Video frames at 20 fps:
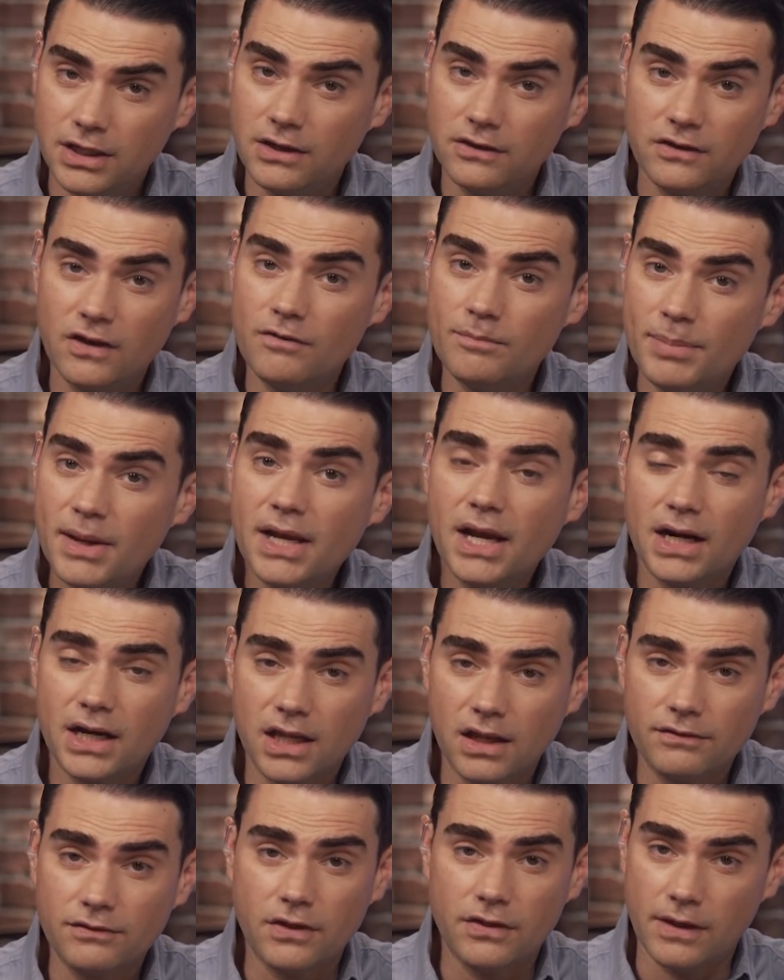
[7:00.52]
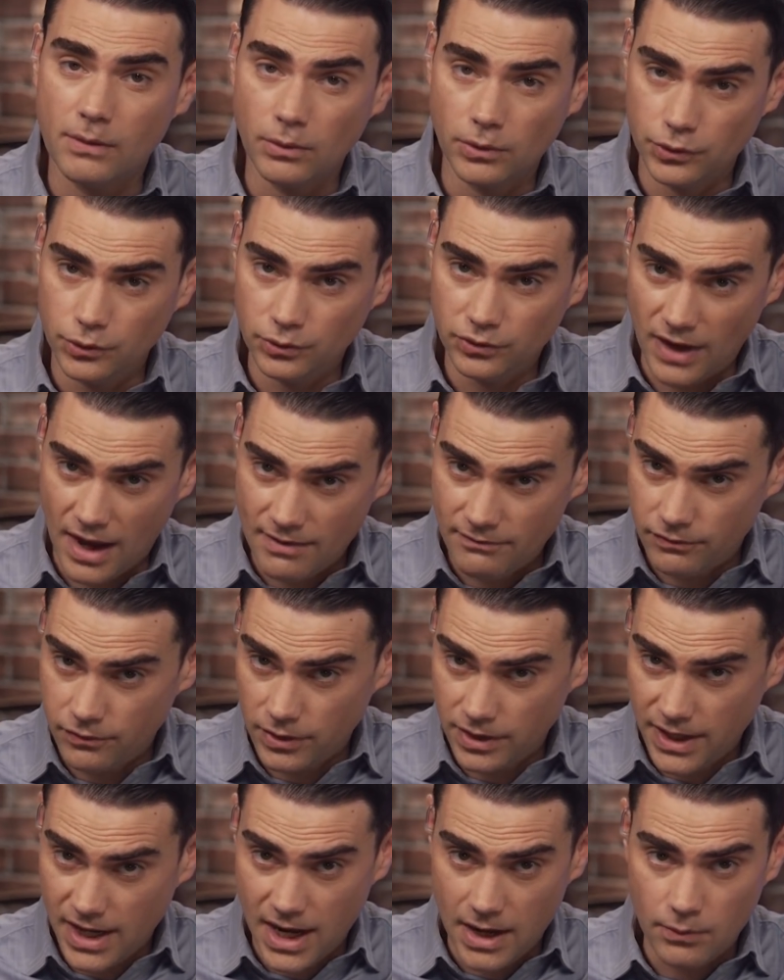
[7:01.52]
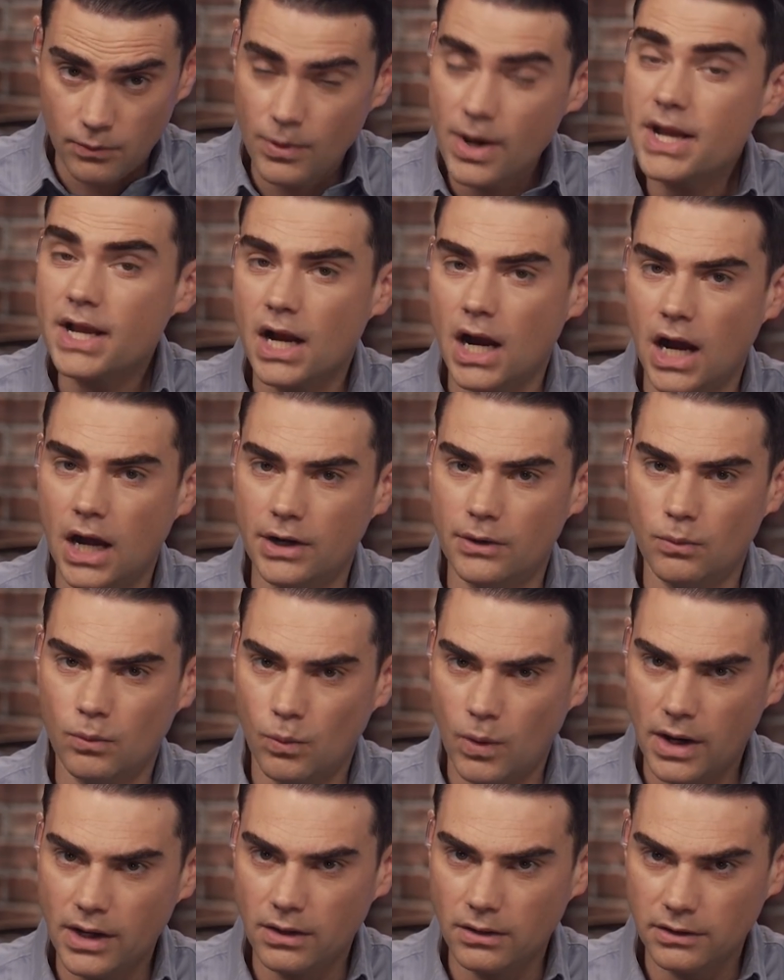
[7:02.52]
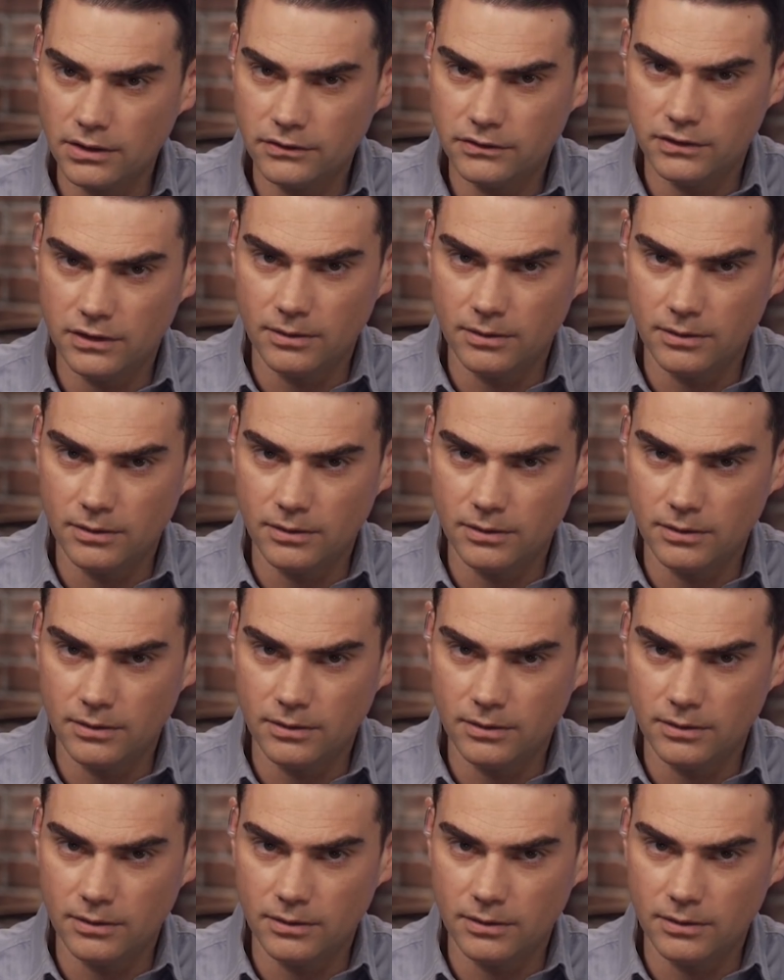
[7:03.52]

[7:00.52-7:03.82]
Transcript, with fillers: you can save big on a gift that they will use every day Raycon wireless